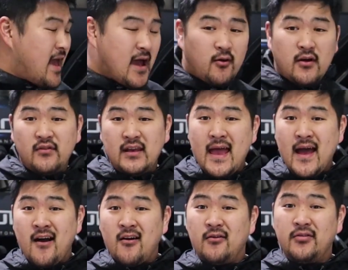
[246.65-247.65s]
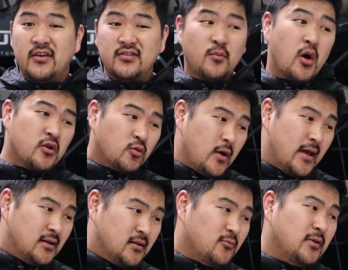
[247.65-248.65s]
However, now that the motor
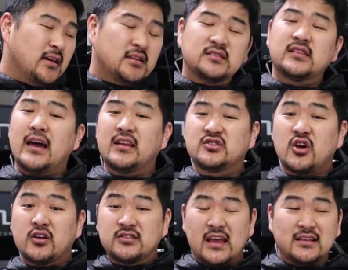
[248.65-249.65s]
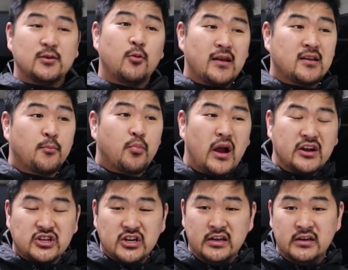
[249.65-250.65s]
went, we decided to go 10:1
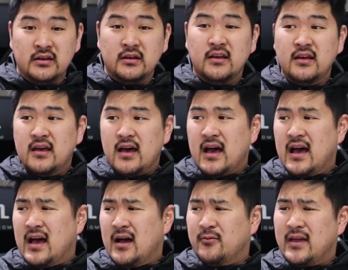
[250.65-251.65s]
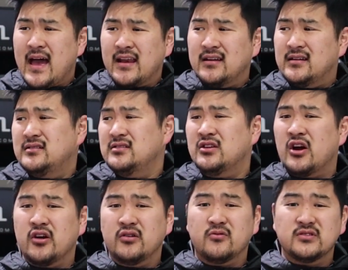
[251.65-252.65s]
compression. We added, you
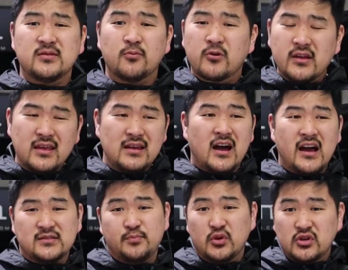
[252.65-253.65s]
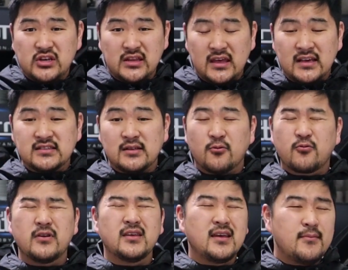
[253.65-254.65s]
know, some really nice bougie things
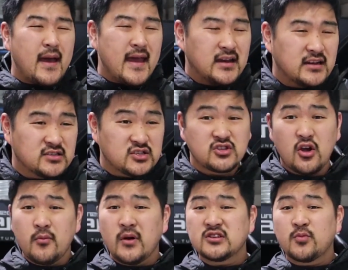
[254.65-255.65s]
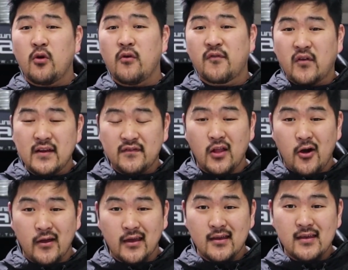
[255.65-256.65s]
and really made it so much more free
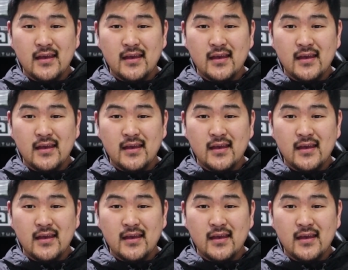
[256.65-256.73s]
flowing.